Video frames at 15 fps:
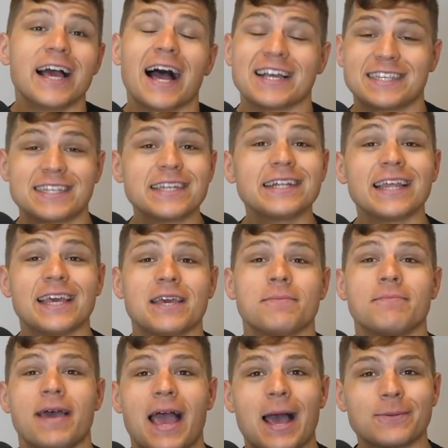I still
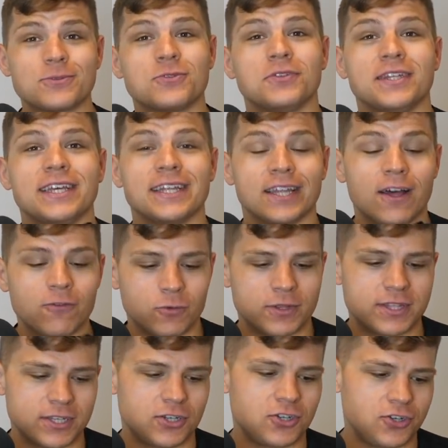am absolutely in love
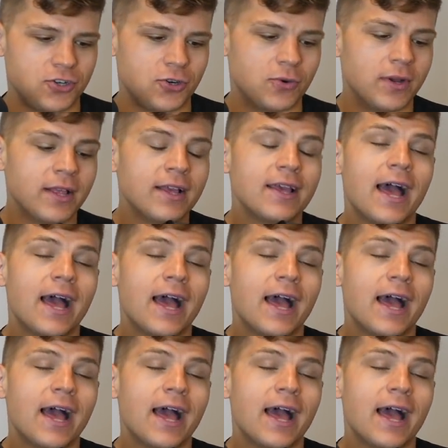with this shoe.